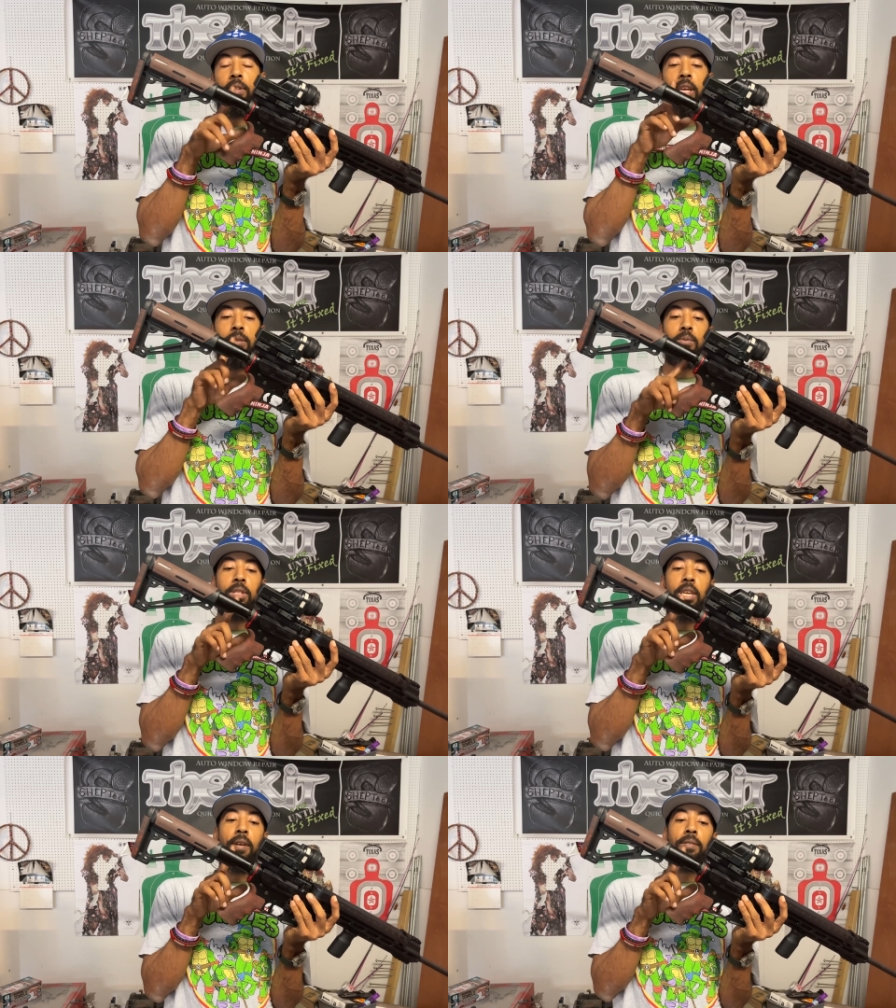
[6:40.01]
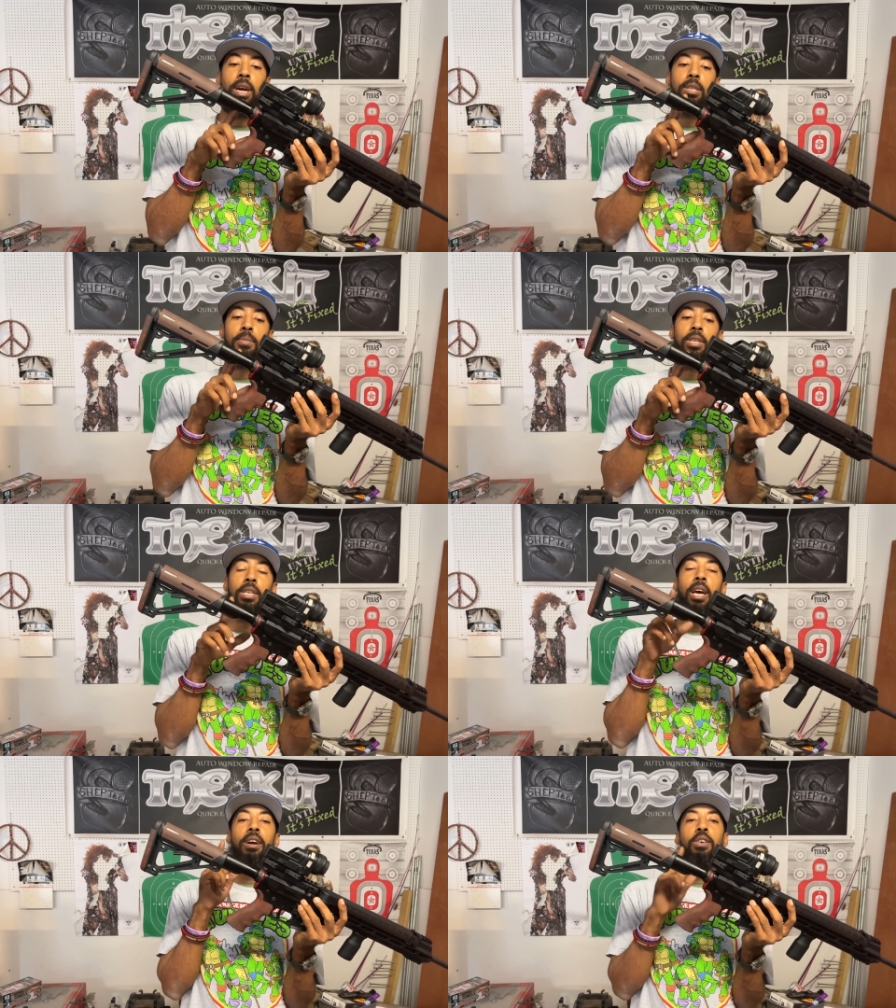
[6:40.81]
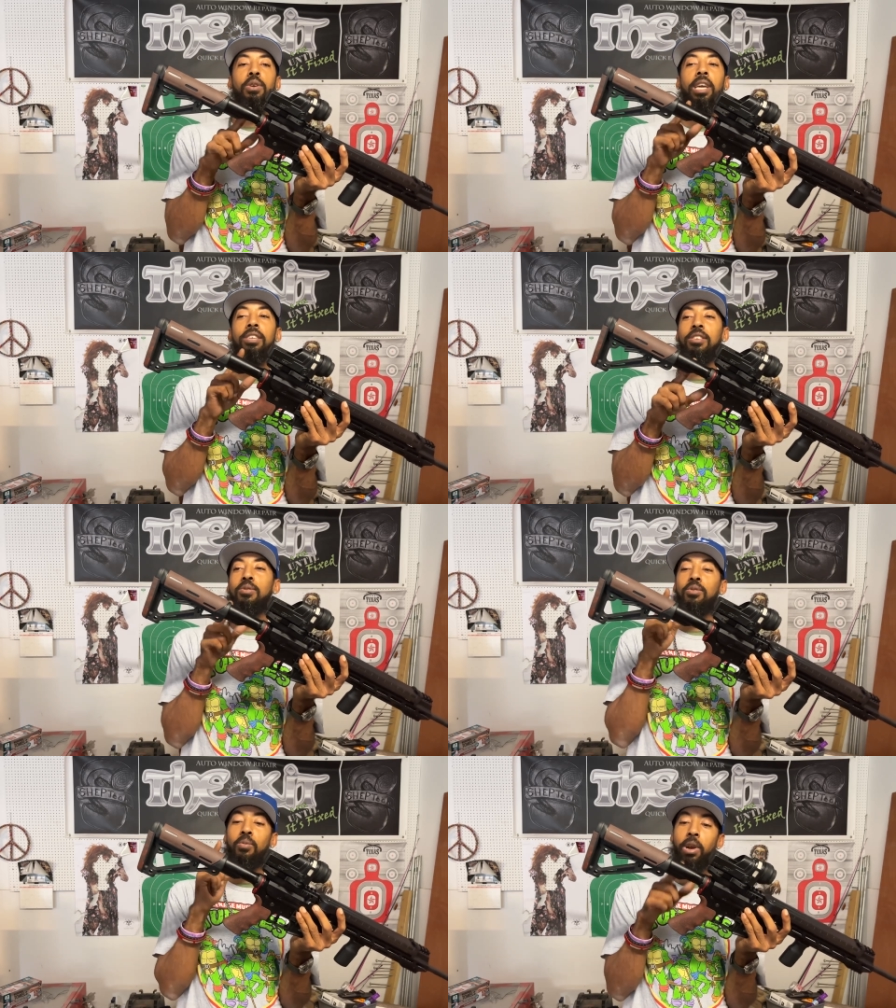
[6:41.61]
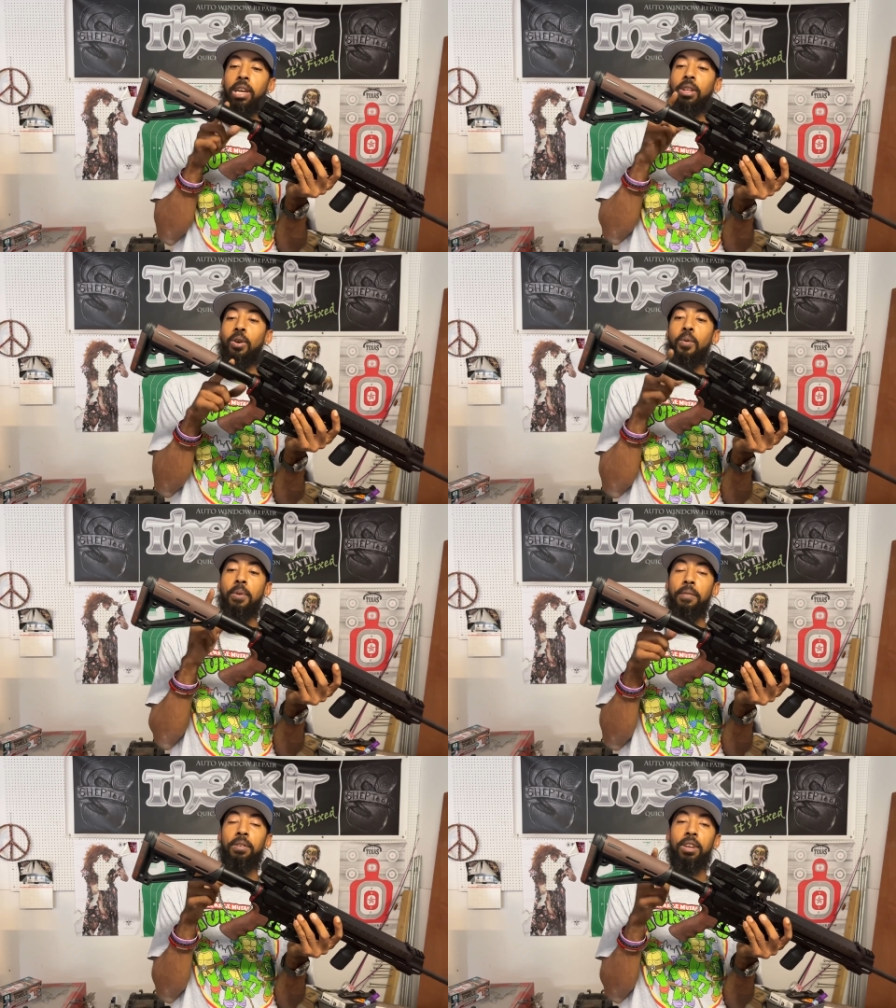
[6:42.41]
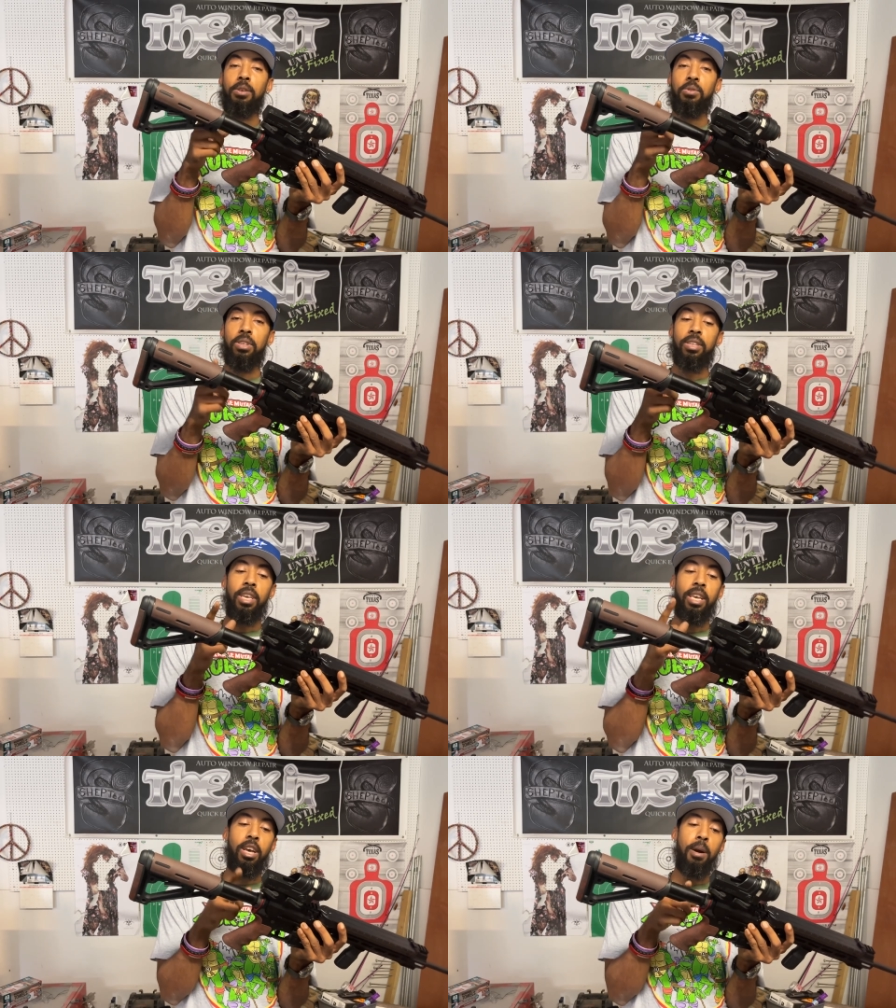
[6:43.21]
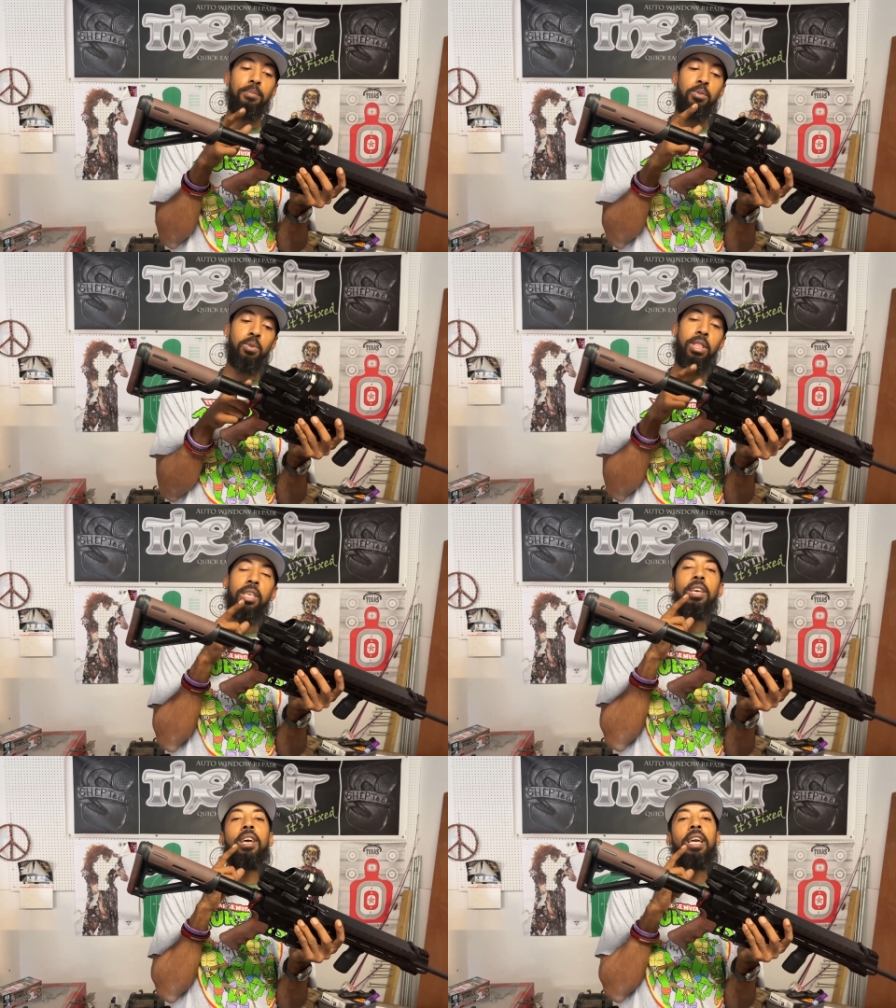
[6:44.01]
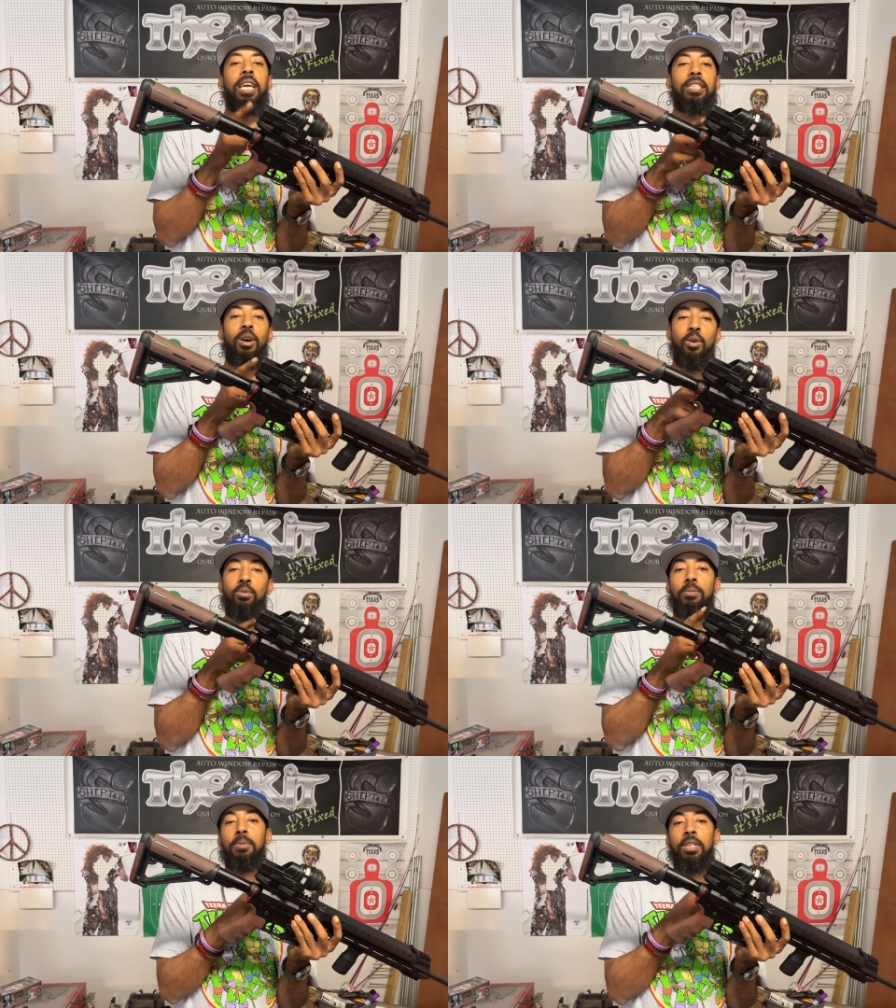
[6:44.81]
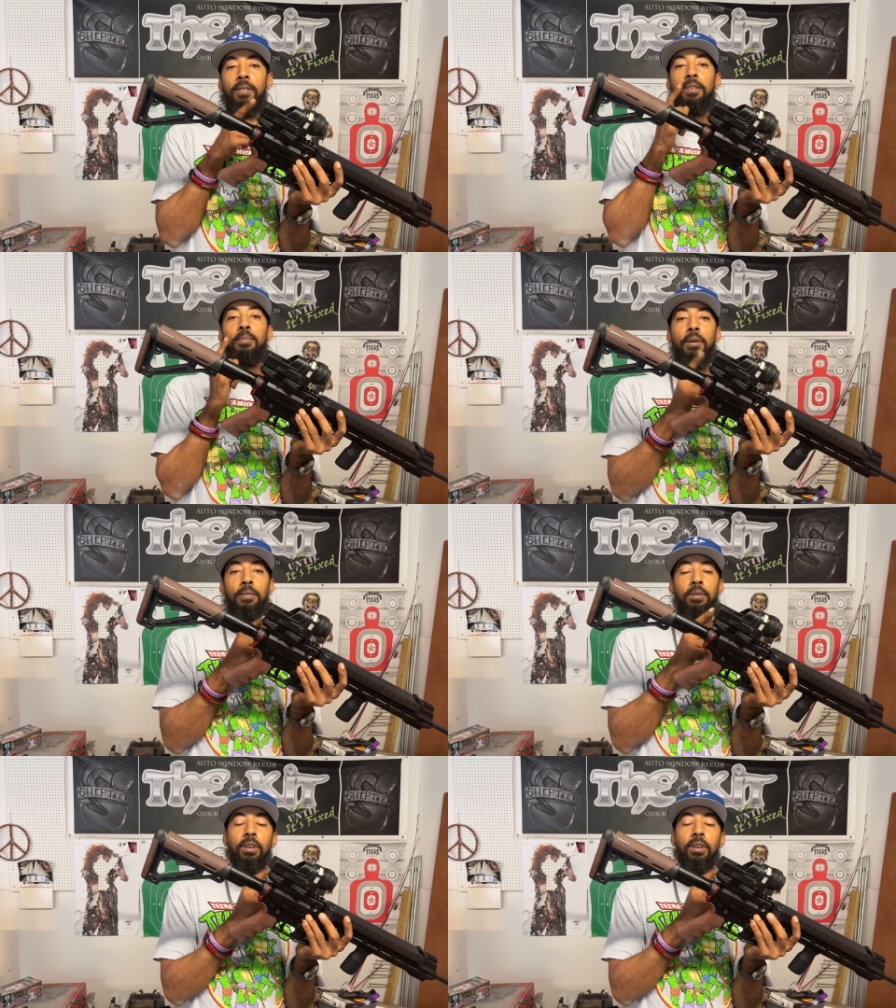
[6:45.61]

That's one thing I forgot to mention. Now, you can't just use a regular old buffer that comes with this. It comes with its own specific buffer